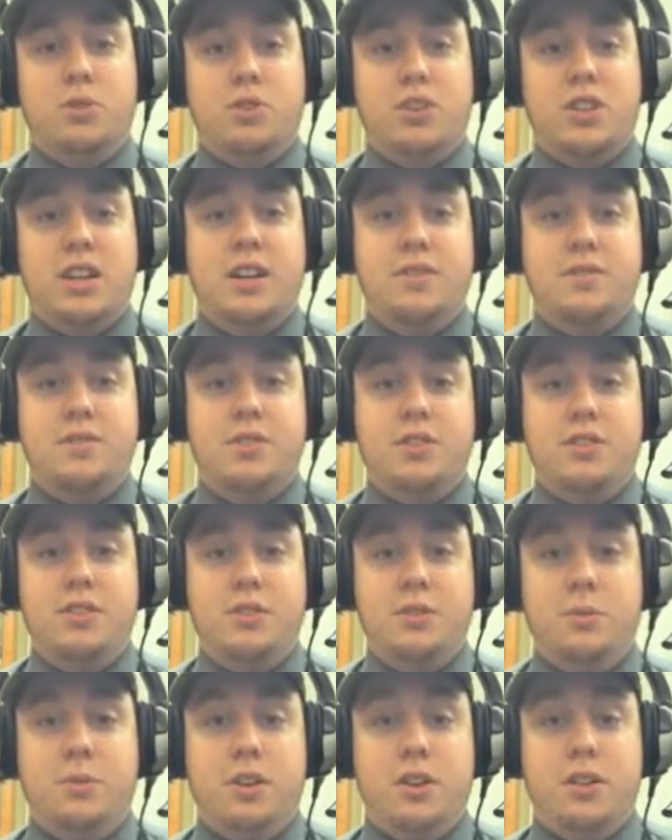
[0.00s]
which have to
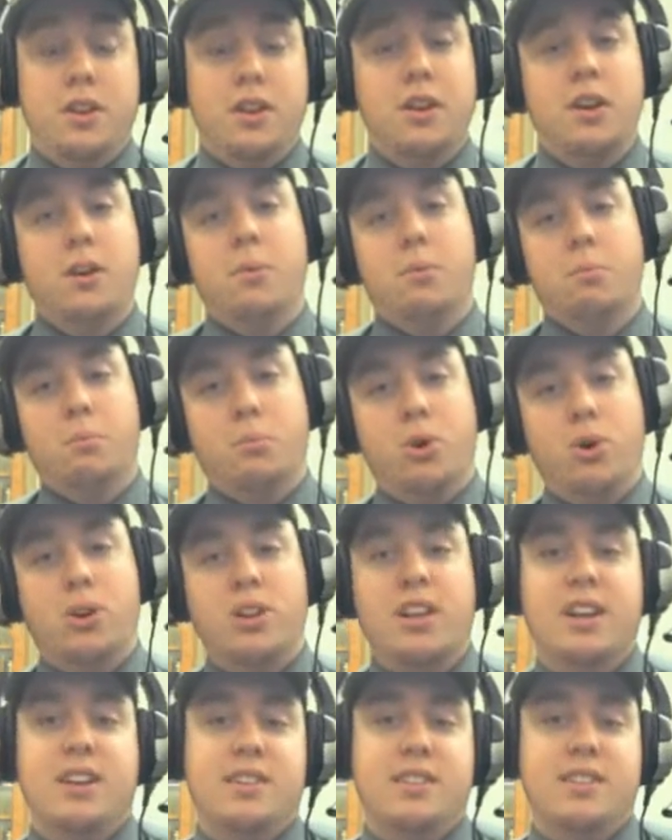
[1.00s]
do with
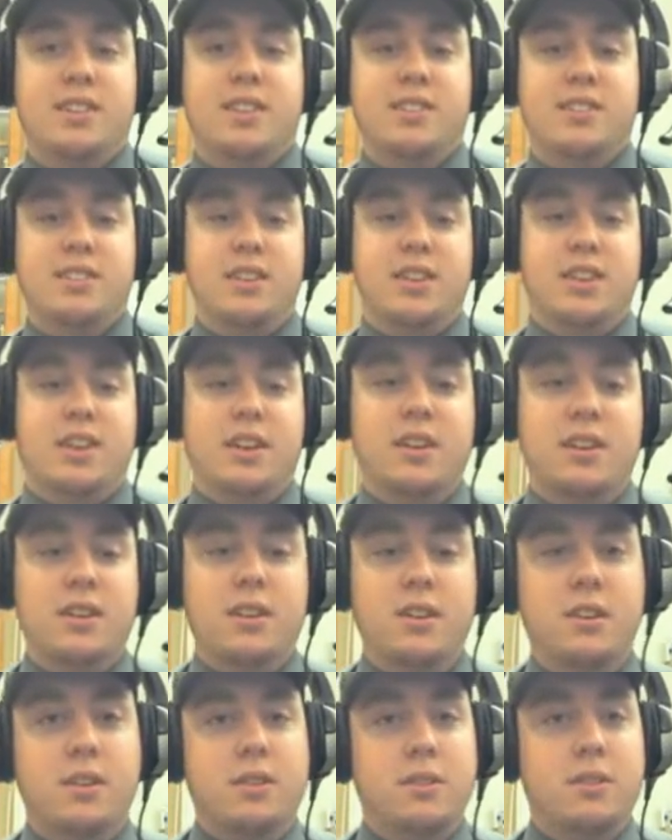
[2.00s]
more light intensity
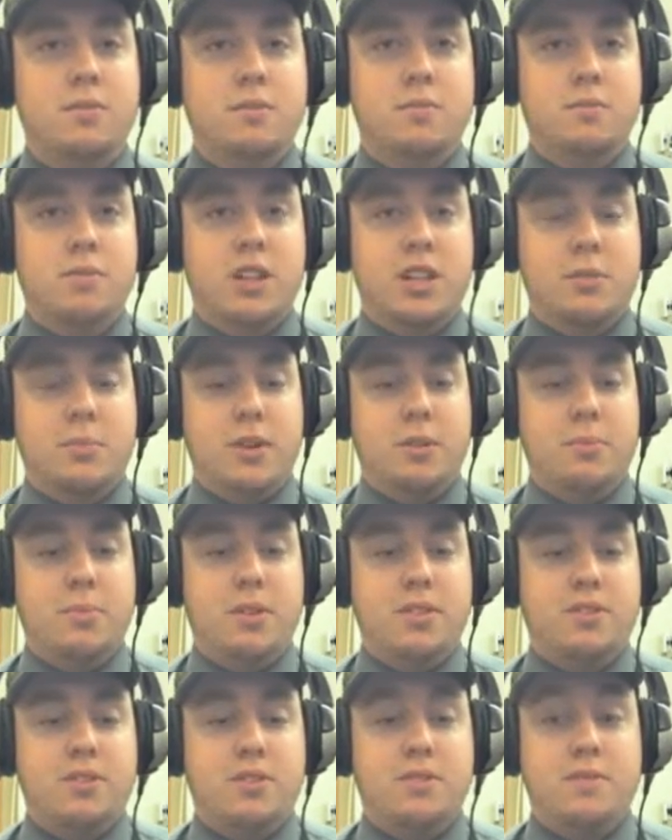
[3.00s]

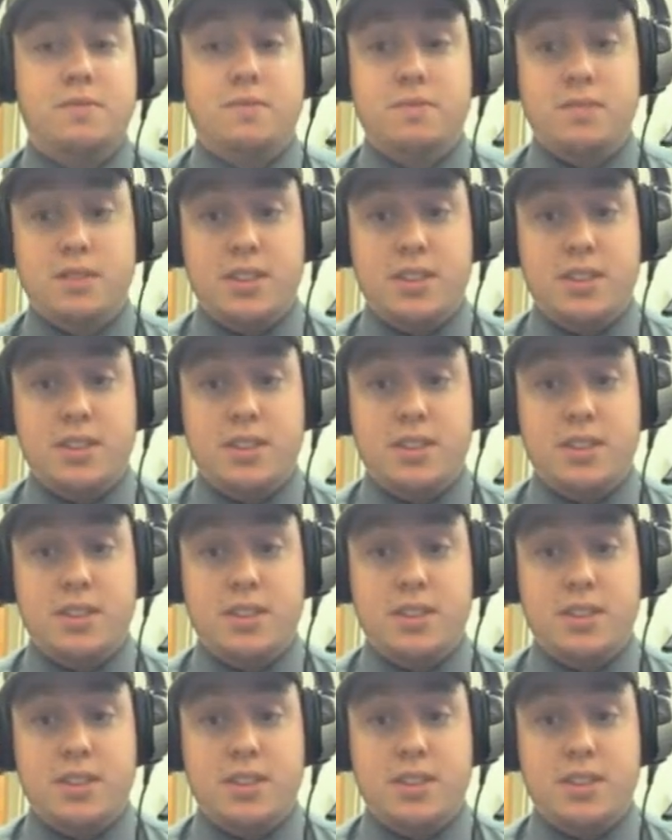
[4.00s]
experiments.